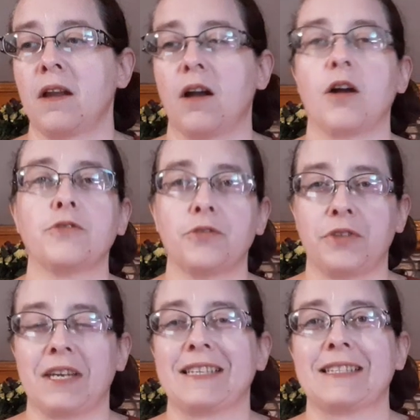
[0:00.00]
other
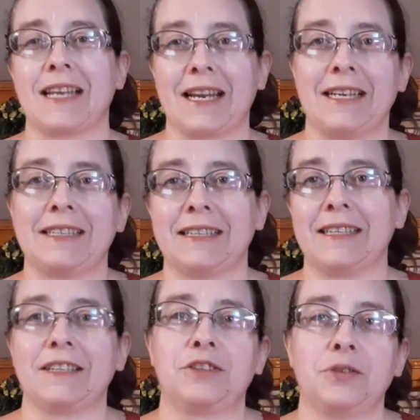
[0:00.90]
things that I need to
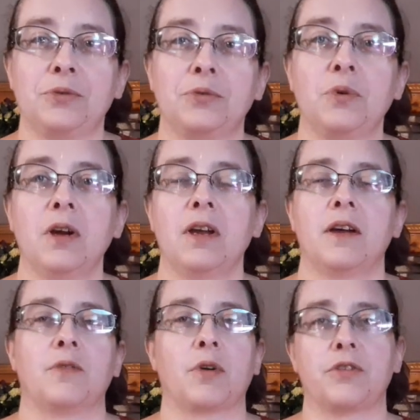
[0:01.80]
get to,
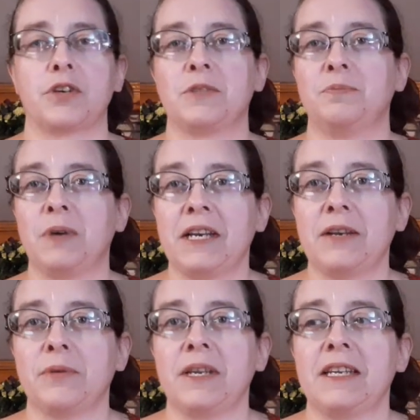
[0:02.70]
whether it's
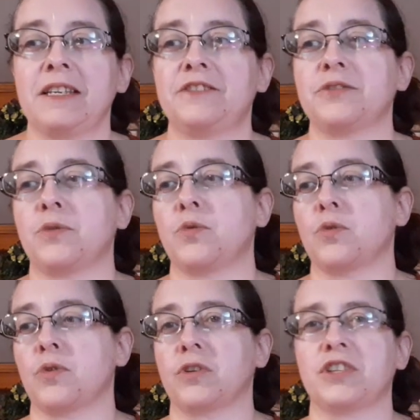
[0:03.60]
buddy reads
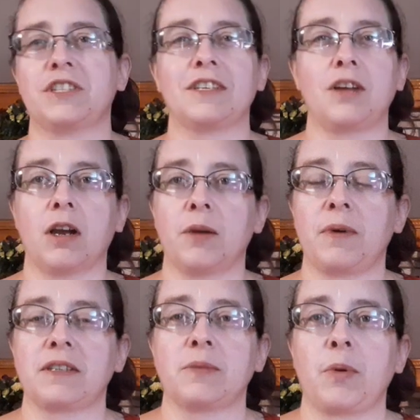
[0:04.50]
or just to talk
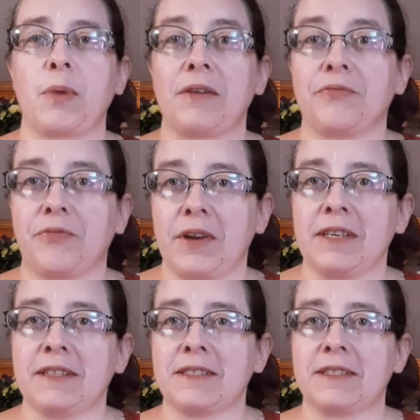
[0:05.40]
about some of my
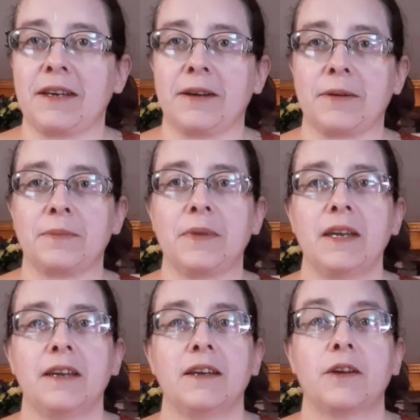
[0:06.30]
friends'
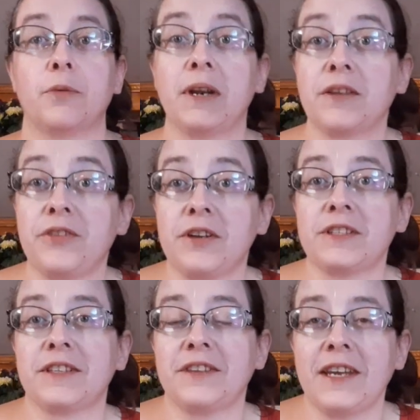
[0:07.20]
readathons
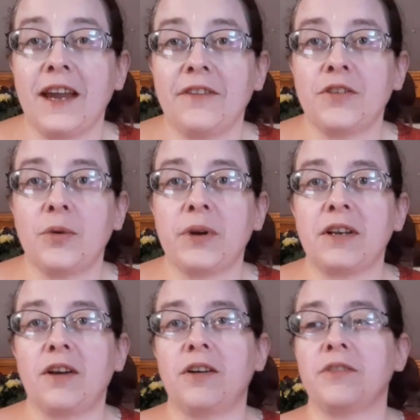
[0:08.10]
that they have going
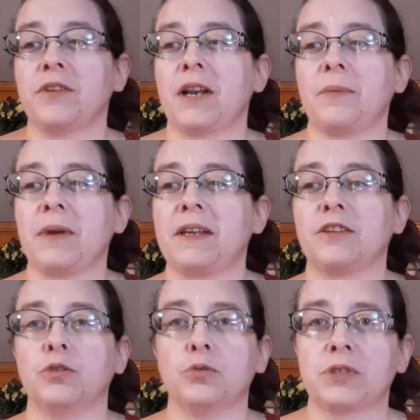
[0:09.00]
on that I might
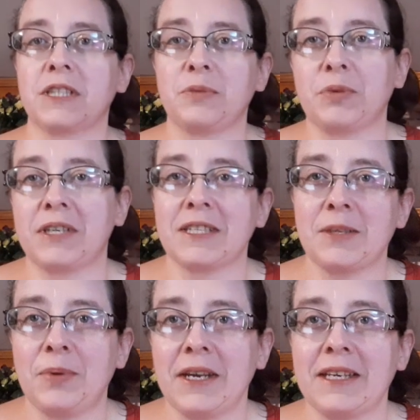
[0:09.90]
loosely
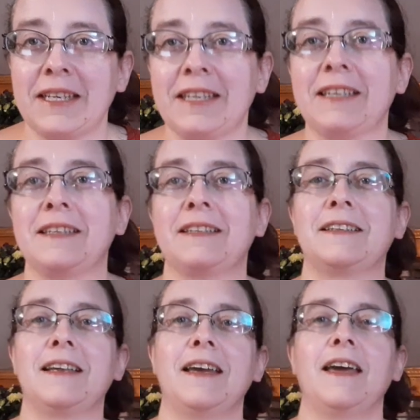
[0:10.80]
participate
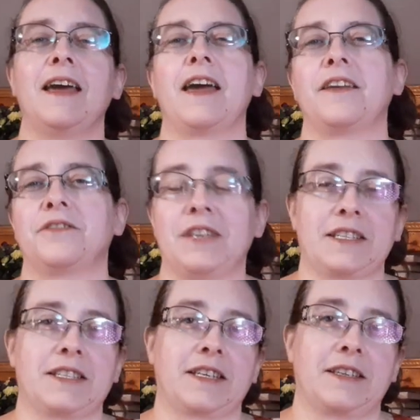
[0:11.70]
in and
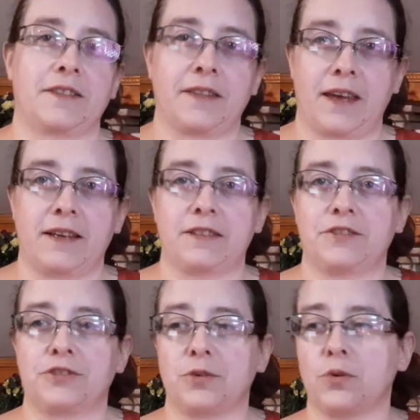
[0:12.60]
things like that.
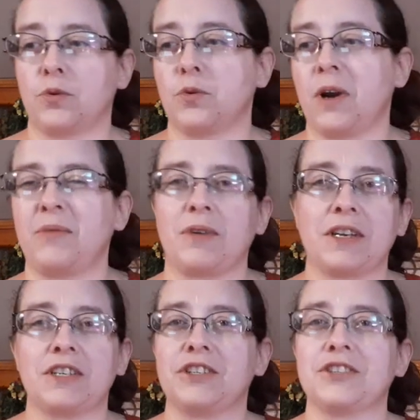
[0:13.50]
So I
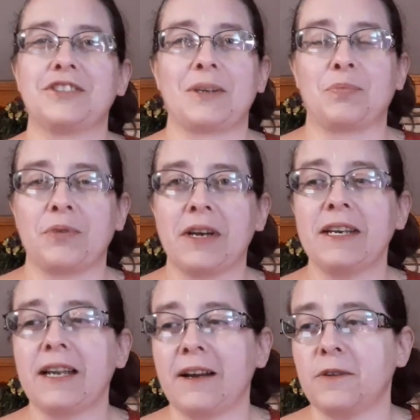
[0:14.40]
wanted to just separate
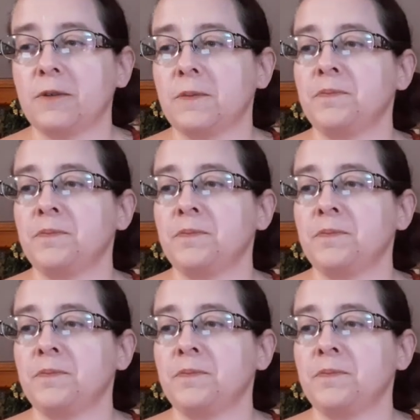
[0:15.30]
it out,